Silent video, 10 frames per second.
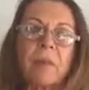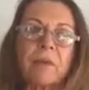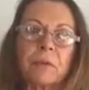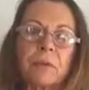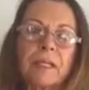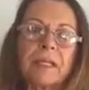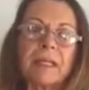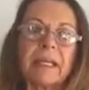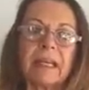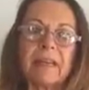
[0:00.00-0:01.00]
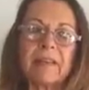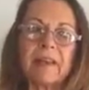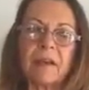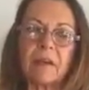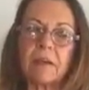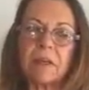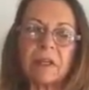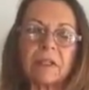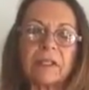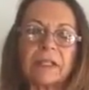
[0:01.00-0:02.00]
But really, it's a
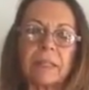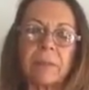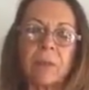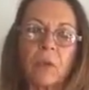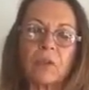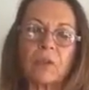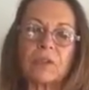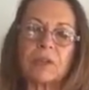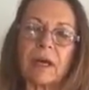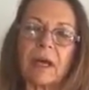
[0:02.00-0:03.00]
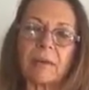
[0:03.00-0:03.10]
critically important